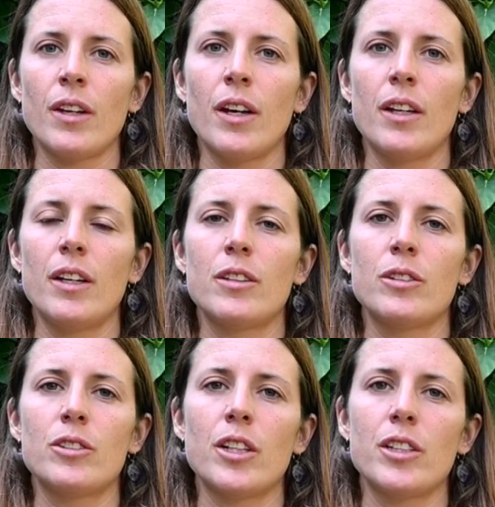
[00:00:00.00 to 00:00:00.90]
And it
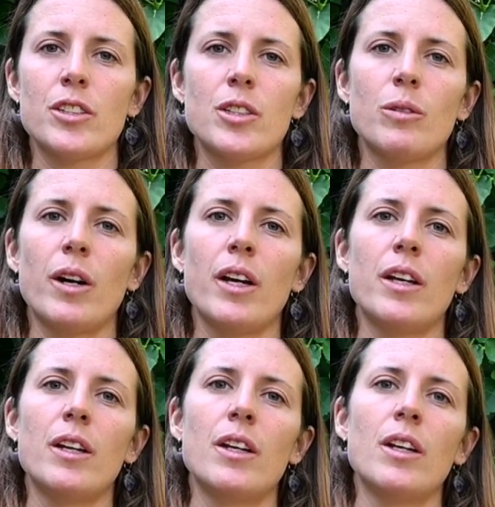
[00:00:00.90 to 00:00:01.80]
could change the
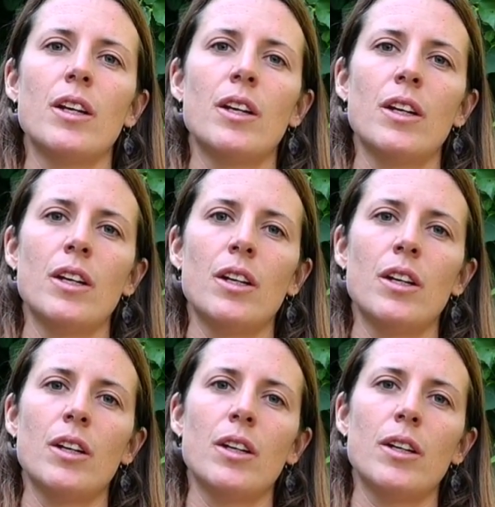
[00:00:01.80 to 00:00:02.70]
way
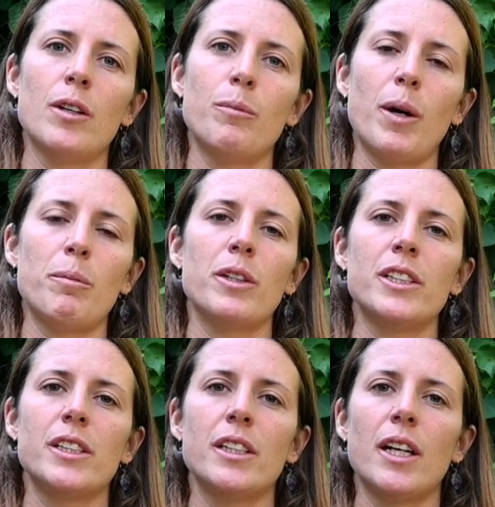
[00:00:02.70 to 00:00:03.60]

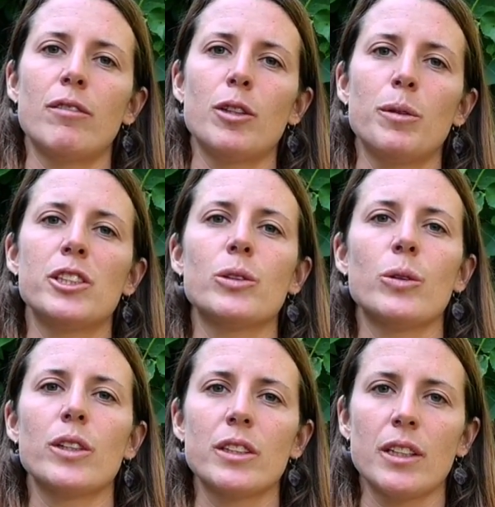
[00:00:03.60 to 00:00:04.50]
memories didn't have to be
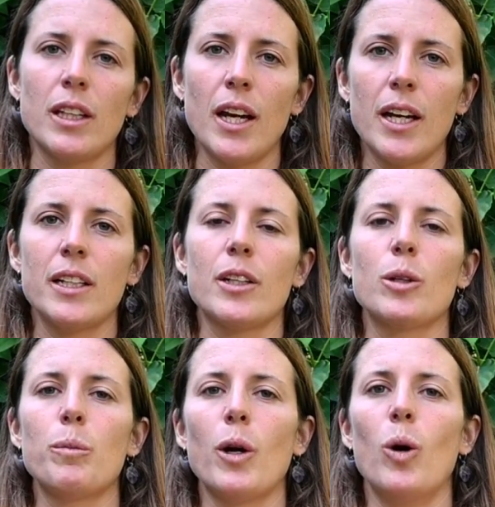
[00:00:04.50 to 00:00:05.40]
stored in the land and
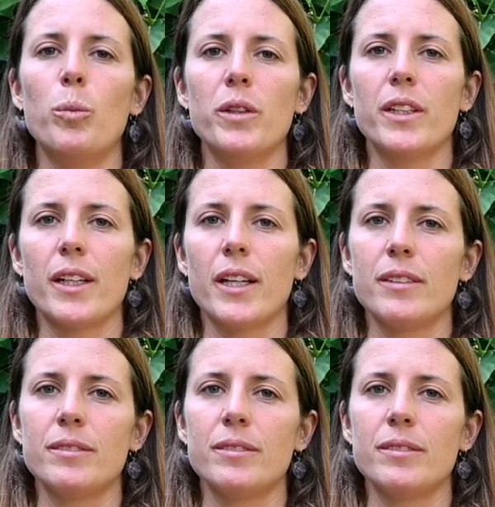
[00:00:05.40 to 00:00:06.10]
could be opened again.